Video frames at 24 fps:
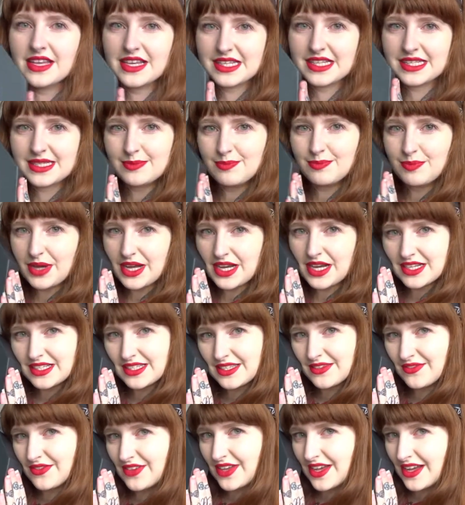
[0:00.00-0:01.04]
It's a box
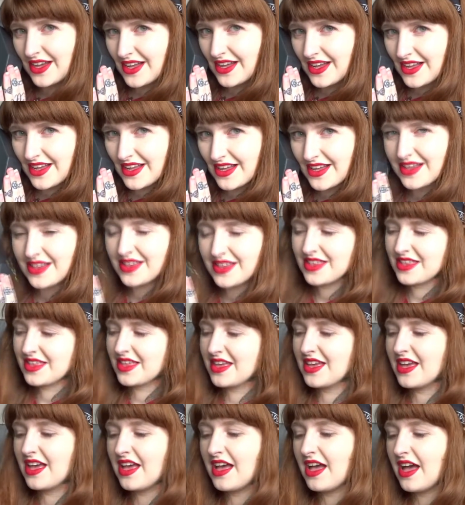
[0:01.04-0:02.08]
of Goth
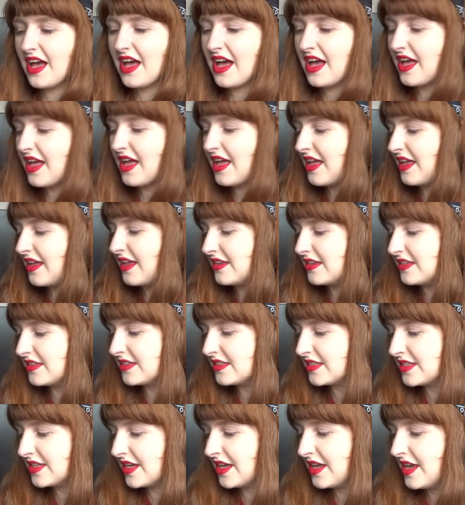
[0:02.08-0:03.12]

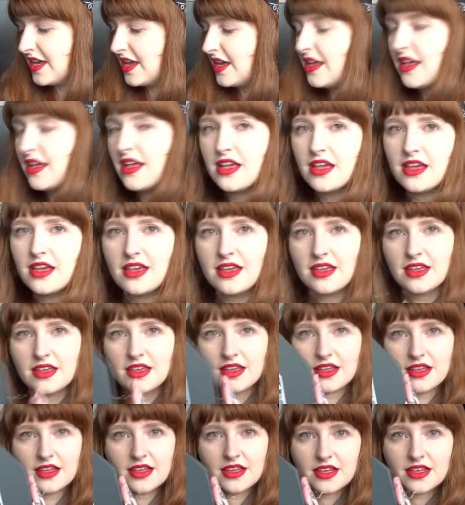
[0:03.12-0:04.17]
and
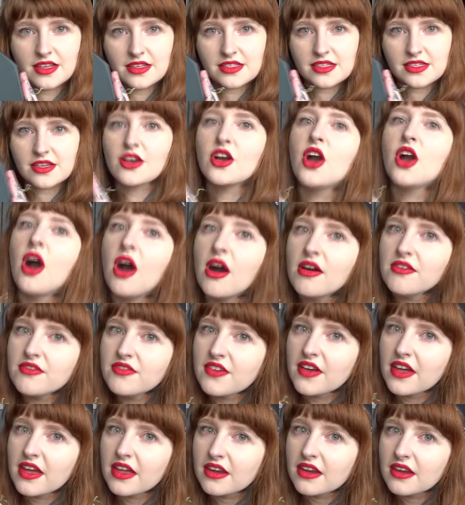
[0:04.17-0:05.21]
it's a
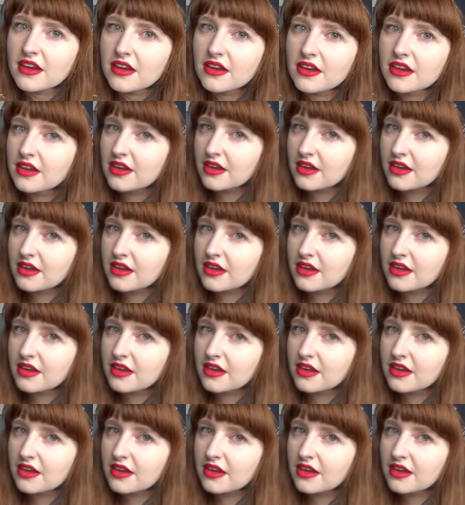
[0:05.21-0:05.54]
coffin.